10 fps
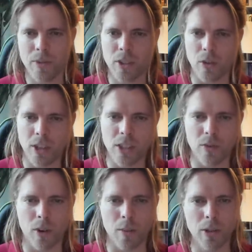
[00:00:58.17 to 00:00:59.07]
So first and
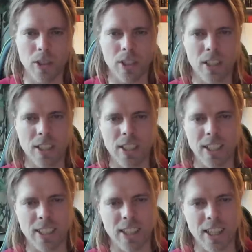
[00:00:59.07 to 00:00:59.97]
foremost,
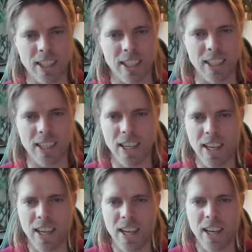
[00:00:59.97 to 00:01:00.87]
since this is
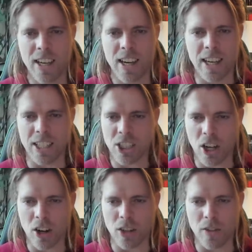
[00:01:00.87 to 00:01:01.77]
at the
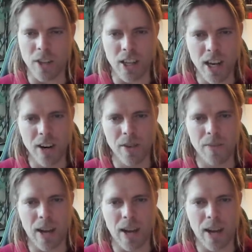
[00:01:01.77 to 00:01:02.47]
start of the year,